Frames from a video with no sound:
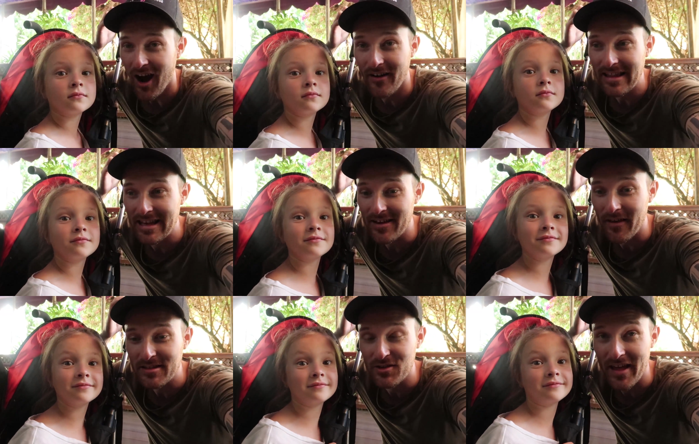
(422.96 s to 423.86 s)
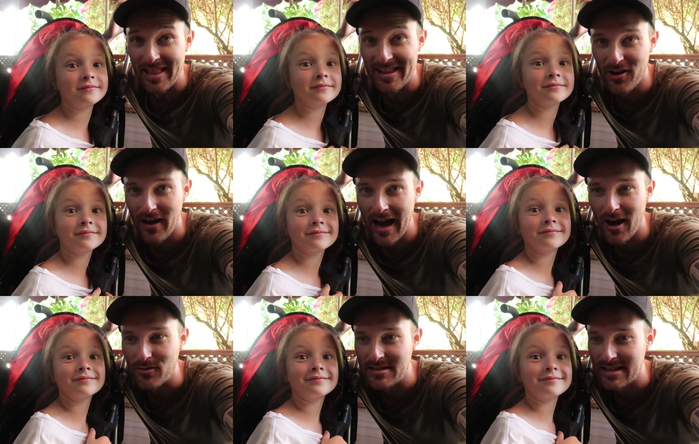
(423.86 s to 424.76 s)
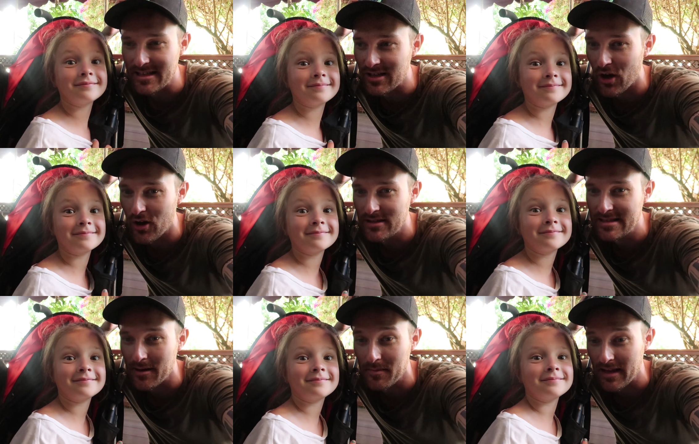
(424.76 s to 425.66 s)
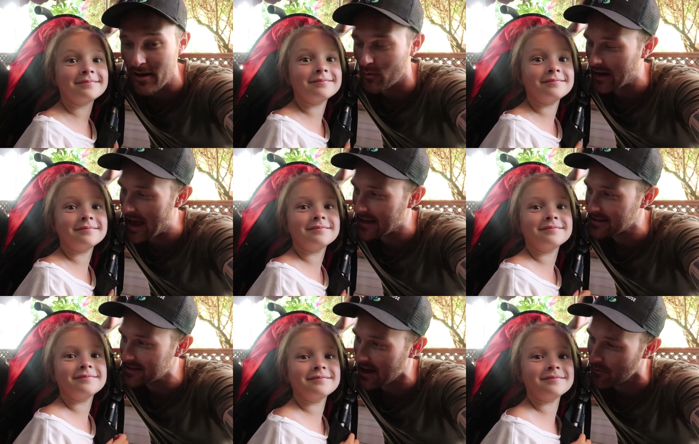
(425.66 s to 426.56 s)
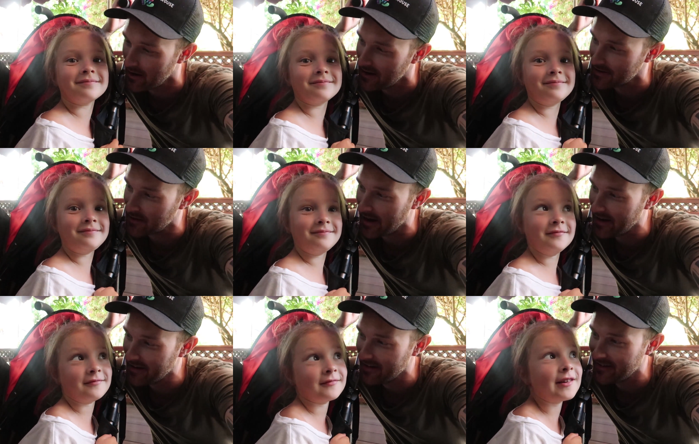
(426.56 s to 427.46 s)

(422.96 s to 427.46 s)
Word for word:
Speaker 1: All right, Liv, so that little house is called something, and we're gonna ask this guy what it is, okay?